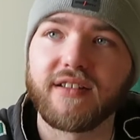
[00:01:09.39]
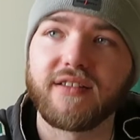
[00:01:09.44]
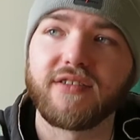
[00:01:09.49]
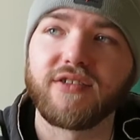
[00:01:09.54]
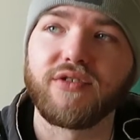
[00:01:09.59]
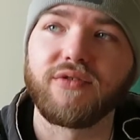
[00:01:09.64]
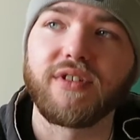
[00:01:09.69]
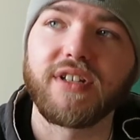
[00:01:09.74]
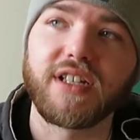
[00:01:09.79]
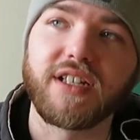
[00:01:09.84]

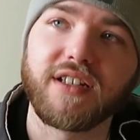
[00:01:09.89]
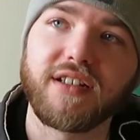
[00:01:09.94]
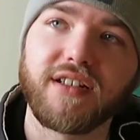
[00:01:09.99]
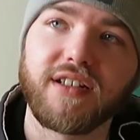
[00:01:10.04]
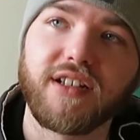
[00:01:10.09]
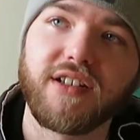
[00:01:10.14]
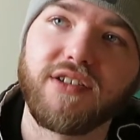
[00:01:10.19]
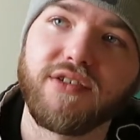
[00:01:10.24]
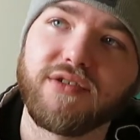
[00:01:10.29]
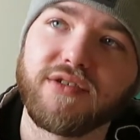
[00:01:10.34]
So he
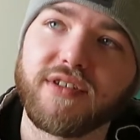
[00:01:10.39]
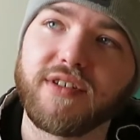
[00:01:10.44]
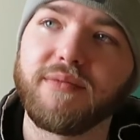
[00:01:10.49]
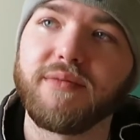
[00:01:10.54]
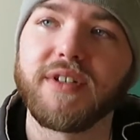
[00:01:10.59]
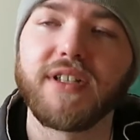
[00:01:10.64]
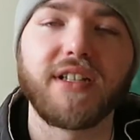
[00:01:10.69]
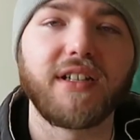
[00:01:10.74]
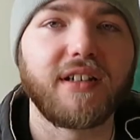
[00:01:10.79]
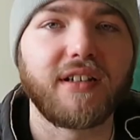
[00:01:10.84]
continues to
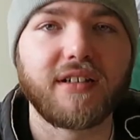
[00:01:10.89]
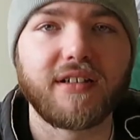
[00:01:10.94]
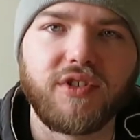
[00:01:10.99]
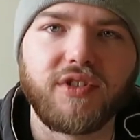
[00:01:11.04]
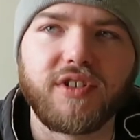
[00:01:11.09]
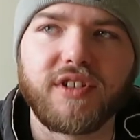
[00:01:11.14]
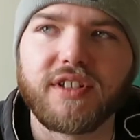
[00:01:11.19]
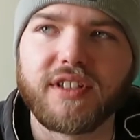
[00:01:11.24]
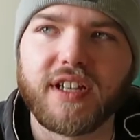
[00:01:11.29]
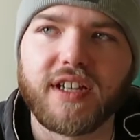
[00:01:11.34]
be a
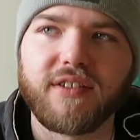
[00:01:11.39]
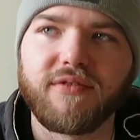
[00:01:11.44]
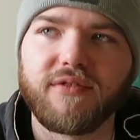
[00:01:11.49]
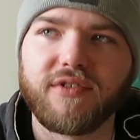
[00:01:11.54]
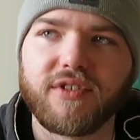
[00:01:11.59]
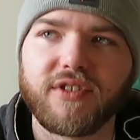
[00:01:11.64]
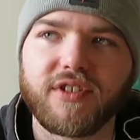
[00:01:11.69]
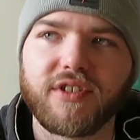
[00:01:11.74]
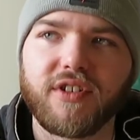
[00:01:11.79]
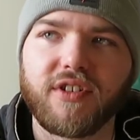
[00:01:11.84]
good sight for
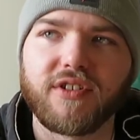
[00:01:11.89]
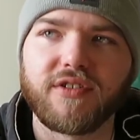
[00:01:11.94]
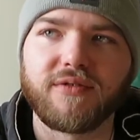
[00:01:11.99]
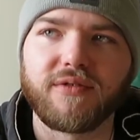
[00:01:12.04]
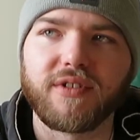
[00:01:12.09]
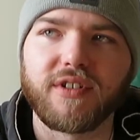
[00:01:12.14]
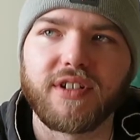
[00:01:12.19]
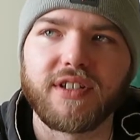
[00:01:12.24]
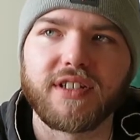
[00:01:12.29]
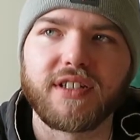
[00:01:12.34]
the Stars
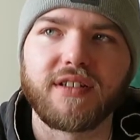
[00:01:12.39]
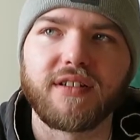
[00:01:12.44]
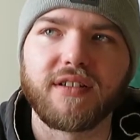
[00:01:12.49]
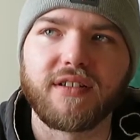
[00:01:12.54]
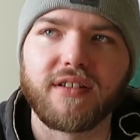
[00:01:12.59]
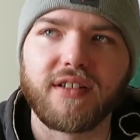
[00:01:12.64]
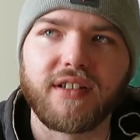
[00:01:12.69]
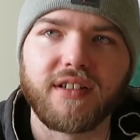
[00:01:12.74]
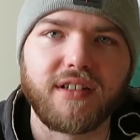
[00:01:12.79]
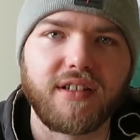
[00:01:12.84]
when he's
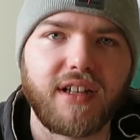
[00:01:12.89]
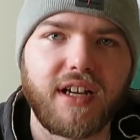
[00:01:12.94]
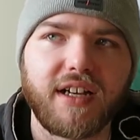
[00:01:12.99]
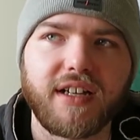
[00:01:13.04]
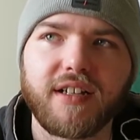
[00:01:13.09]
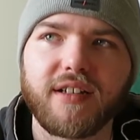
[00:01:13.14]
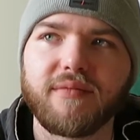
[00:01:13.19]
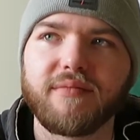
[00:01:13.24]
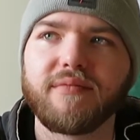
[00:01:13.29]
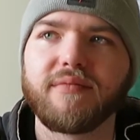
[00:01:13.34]
in the
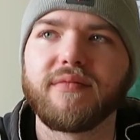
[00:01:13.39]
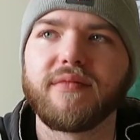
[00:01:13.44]
lineup,